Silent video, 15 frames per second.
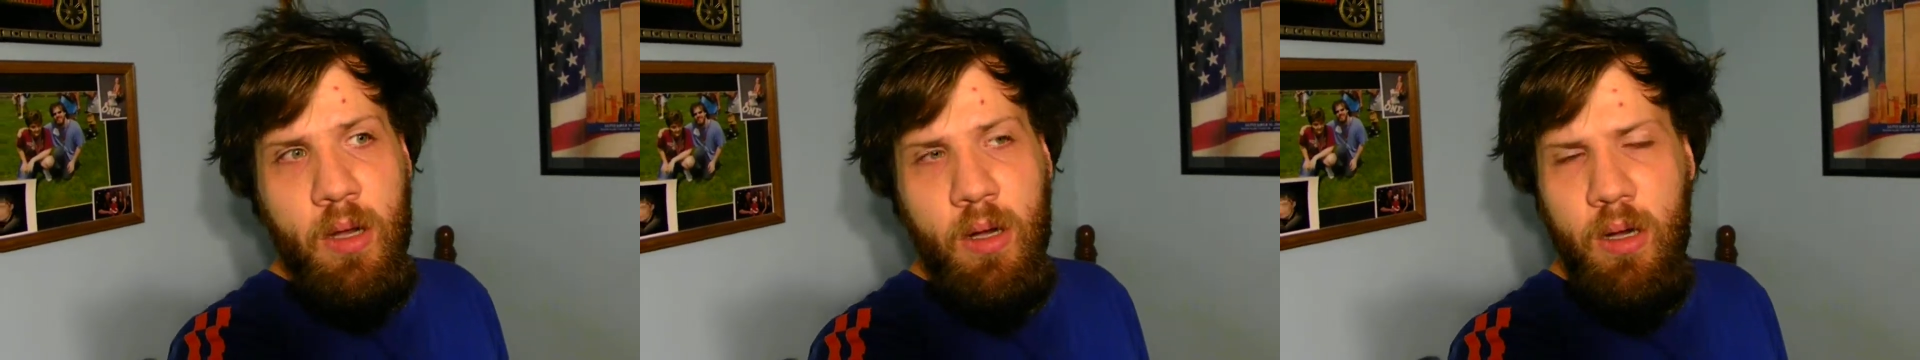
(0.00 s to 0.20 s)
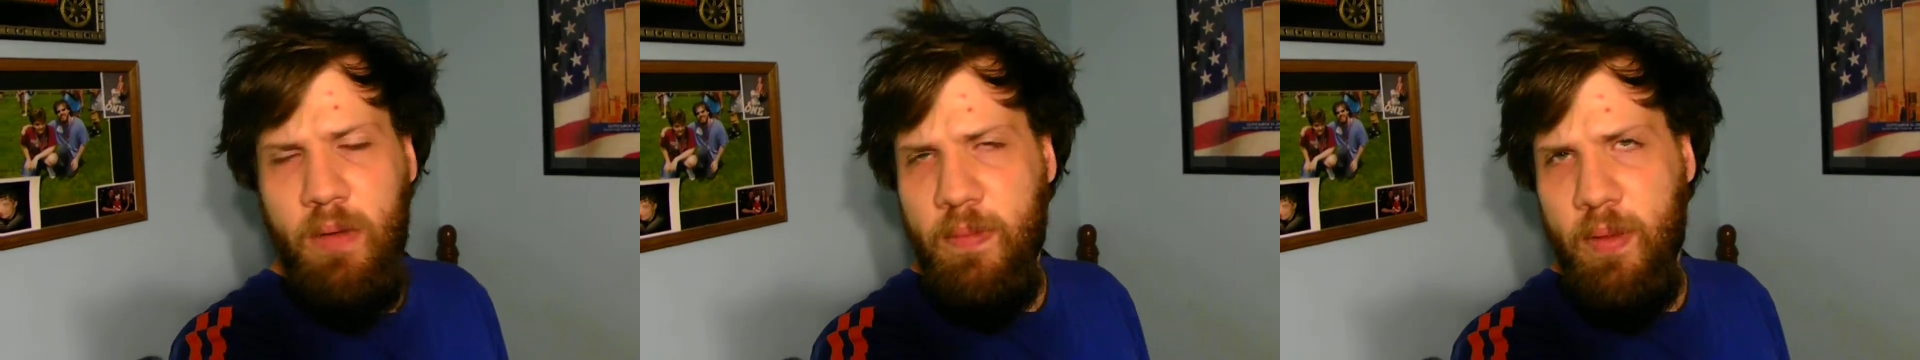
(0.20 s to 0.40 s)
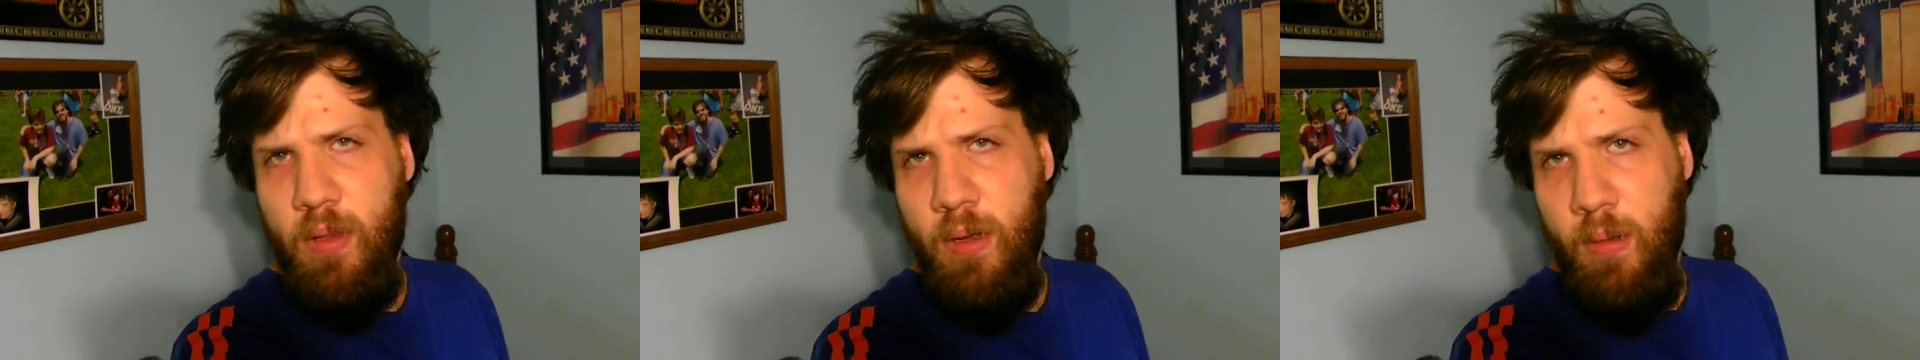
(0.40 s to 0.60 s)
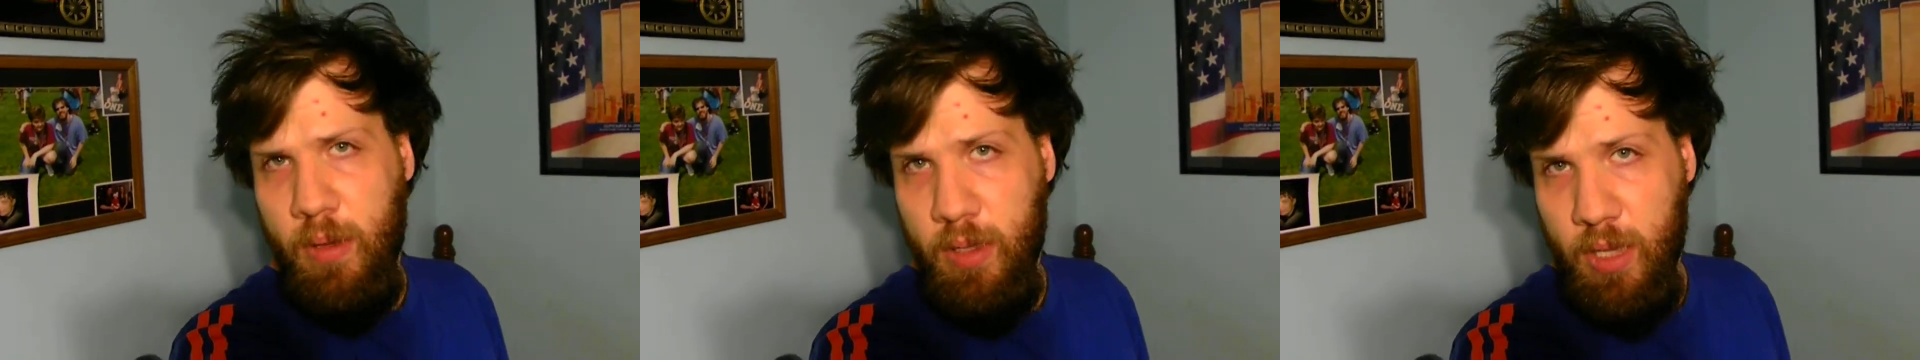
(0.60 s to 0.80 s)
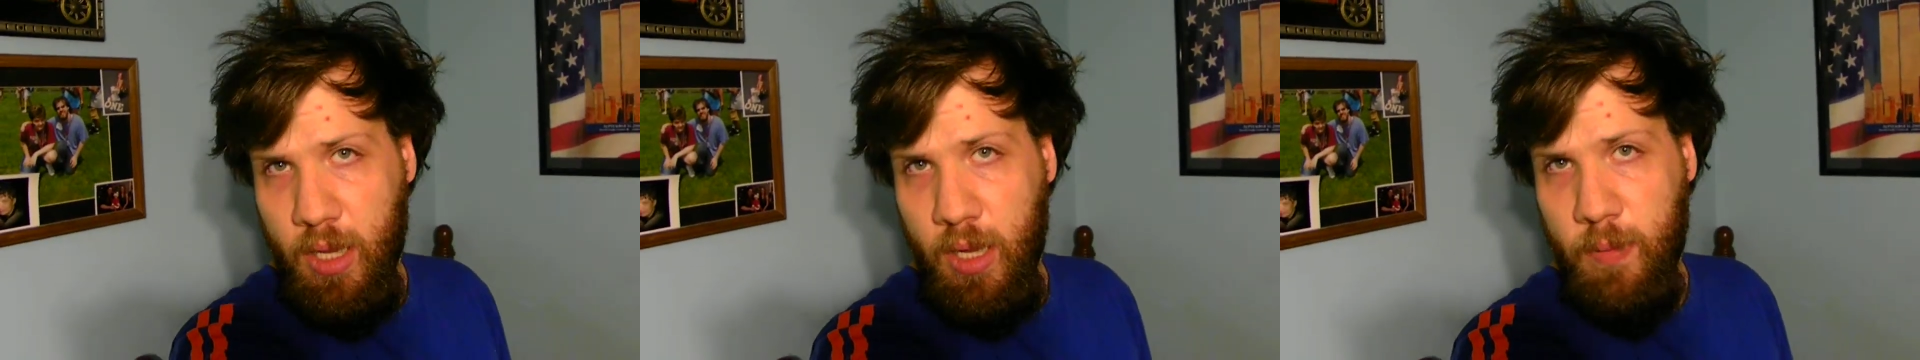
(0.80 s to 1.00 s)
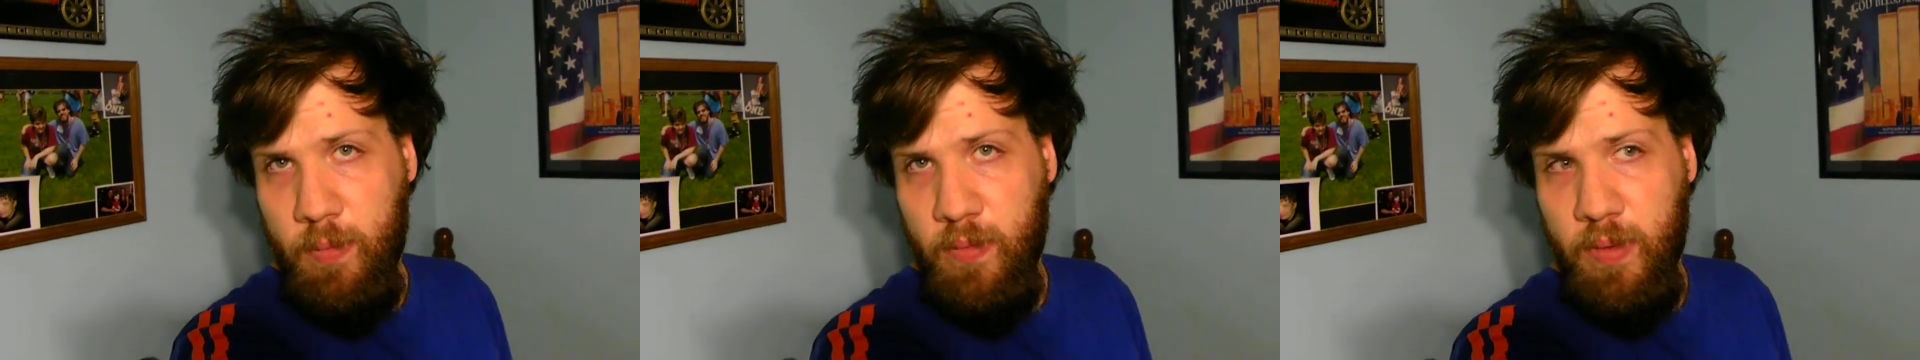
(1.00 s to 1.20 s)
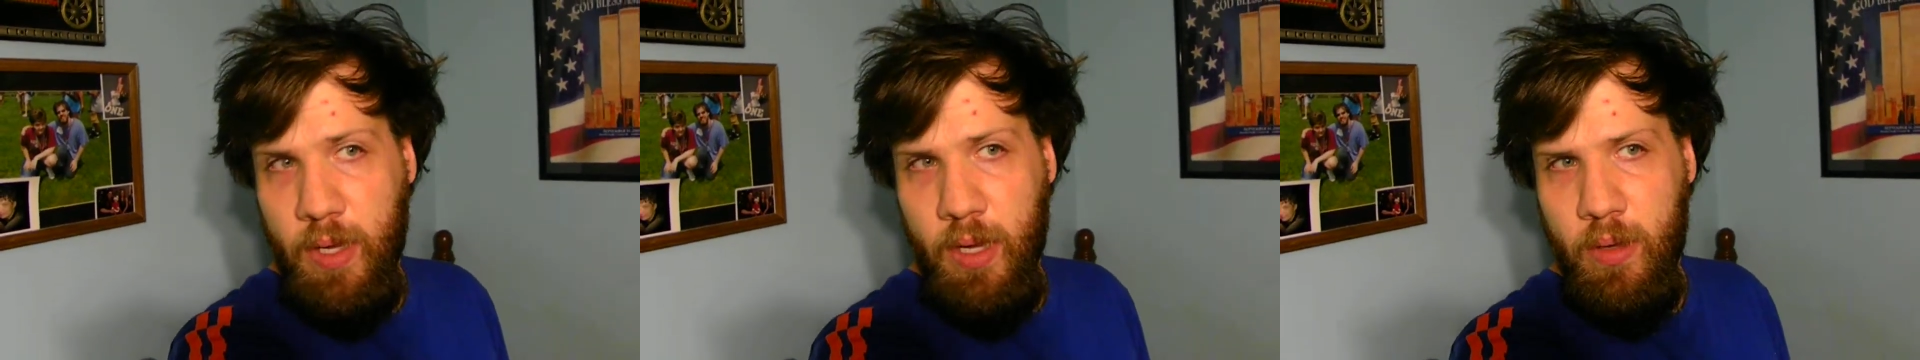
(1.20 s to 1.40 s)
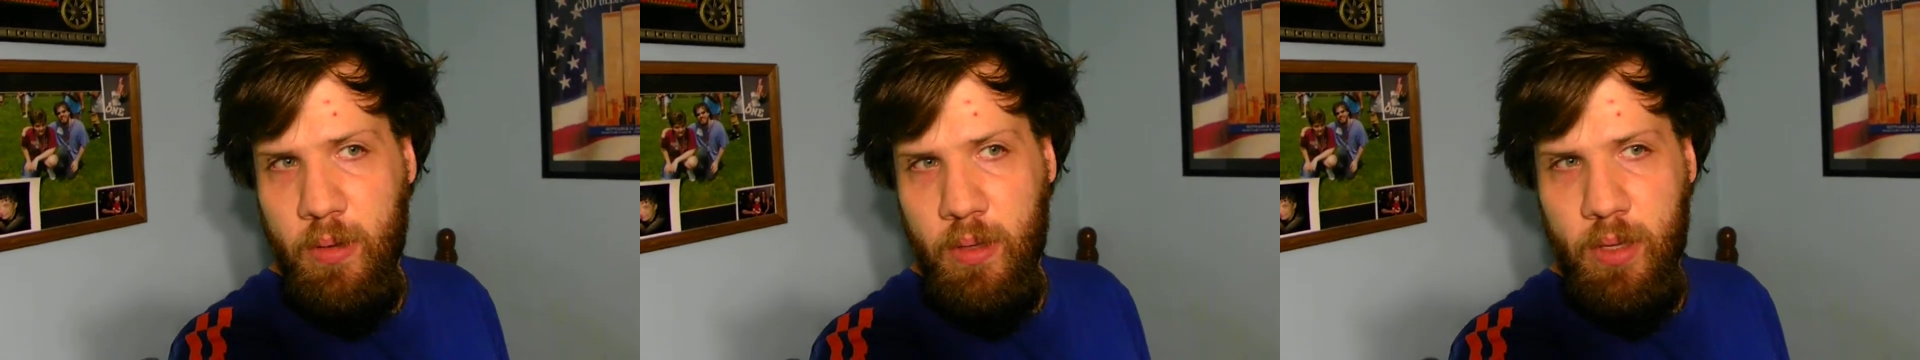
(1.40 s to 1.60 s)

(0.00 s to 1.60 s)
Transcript: Or if you don't want the amplifier,